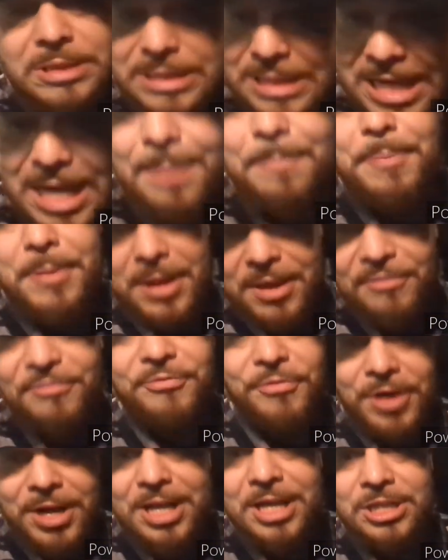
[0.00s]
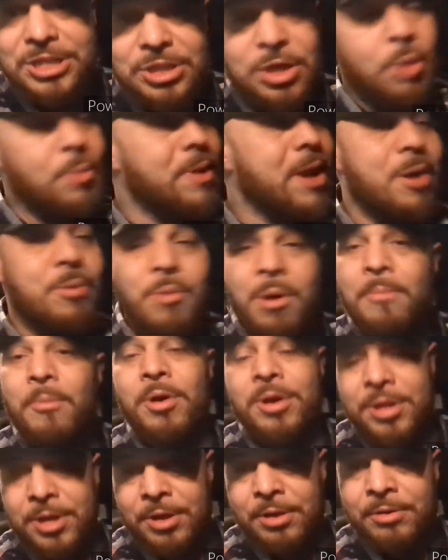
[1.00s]
Sleepy freaking Joe. We got one
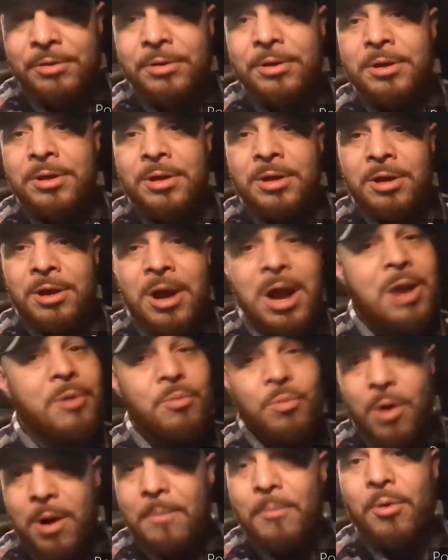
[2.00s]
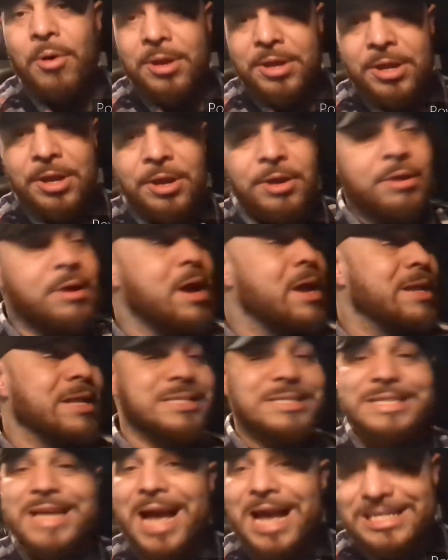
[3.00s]
more year. All right, one more year, and
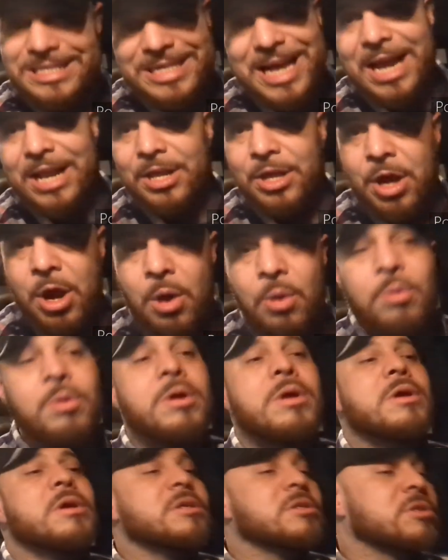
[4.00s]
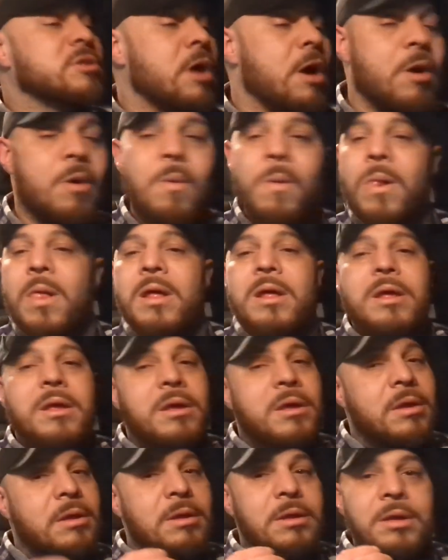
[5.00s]
this guy's got to go. So,
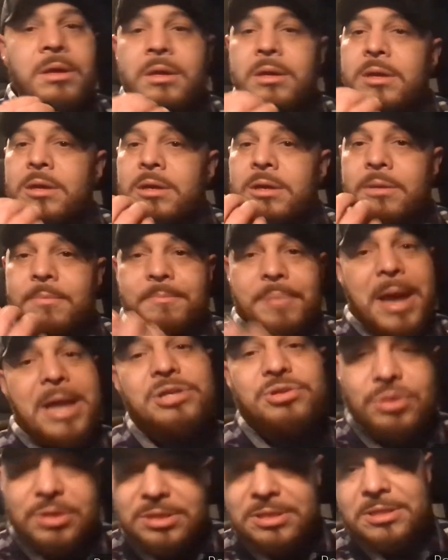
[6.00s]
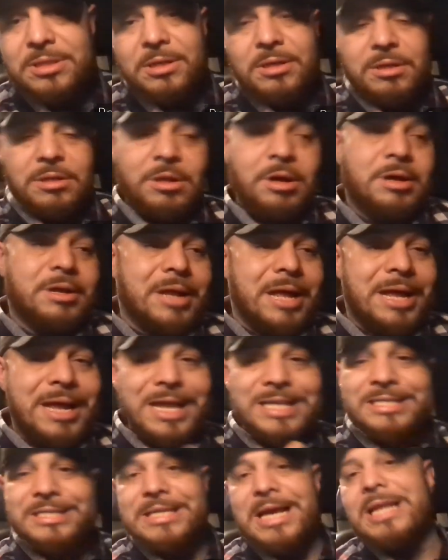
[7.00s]
patriots, look, like
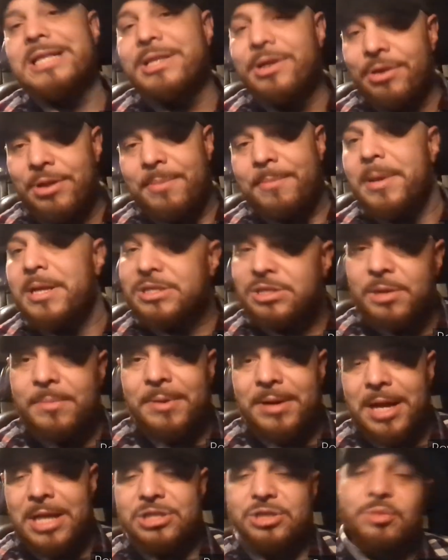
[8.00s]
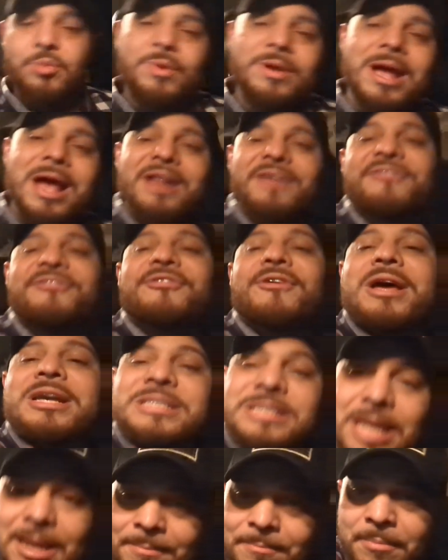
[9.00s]
I said during the midterm election, we got to
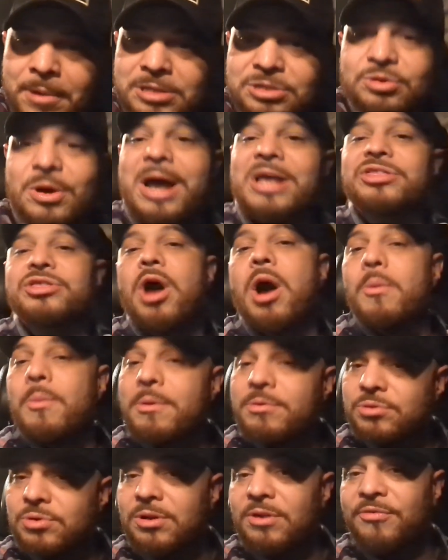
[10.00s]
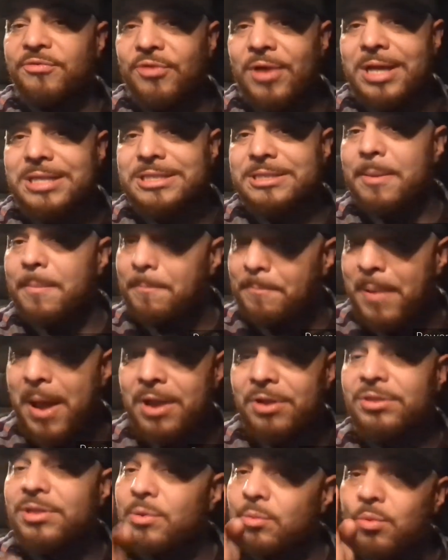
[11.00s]
flex that muscle. I thought we were going to flex it
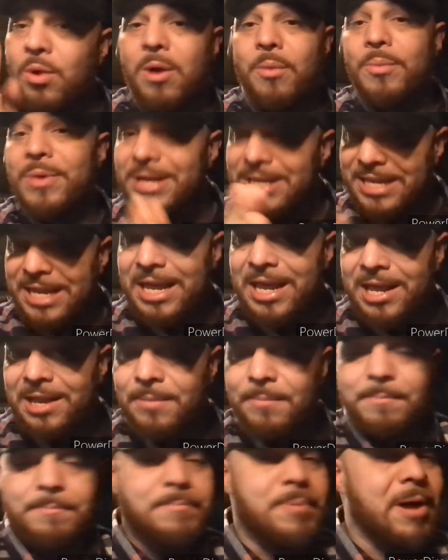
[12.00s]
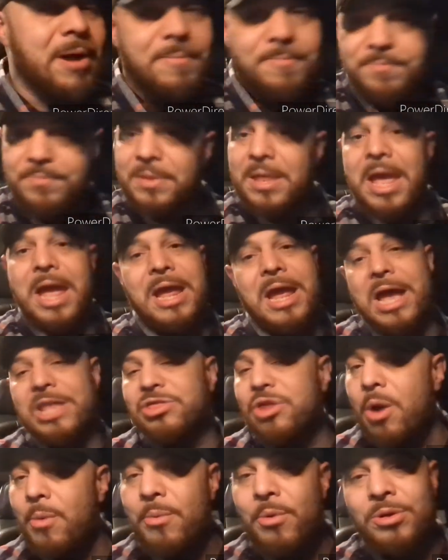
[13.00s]
better than what we did, but hey, I
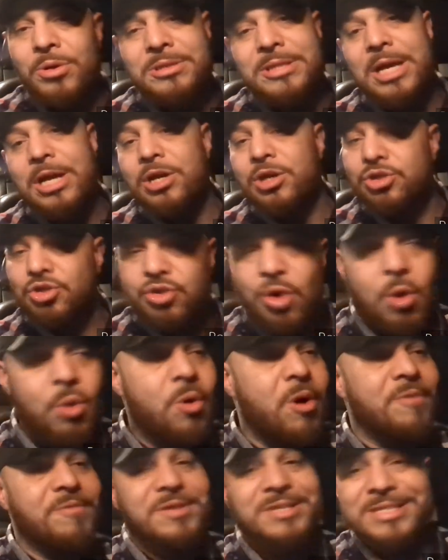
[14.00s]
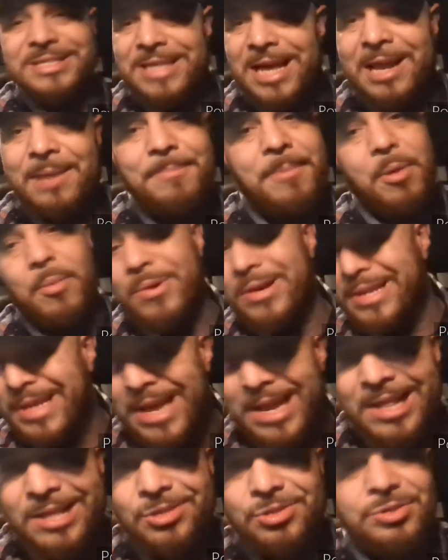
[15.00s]
thought we were going to take control of the Senate, but we
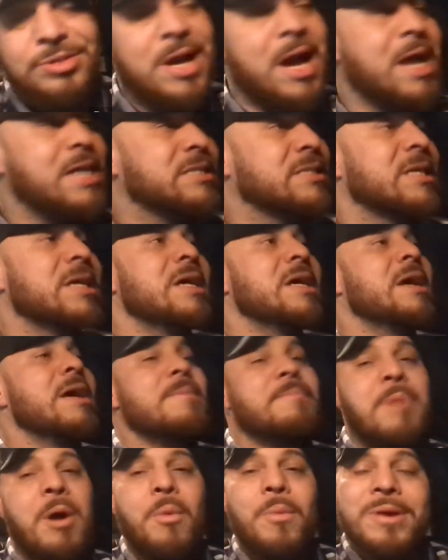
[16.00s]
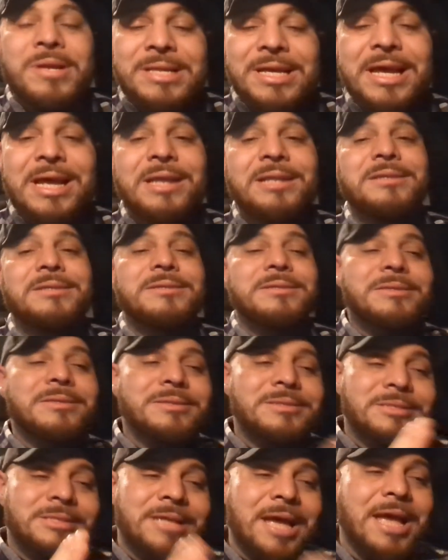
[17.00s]
didn't, you guys. But we did
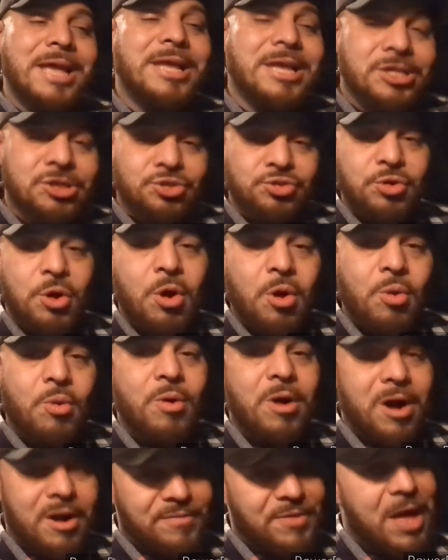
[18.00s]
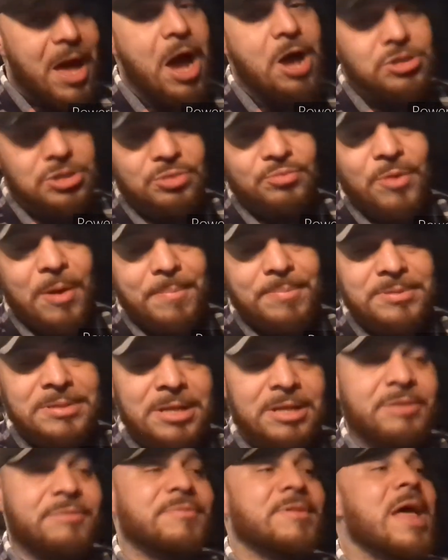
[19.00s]
take control of the House of Representatives.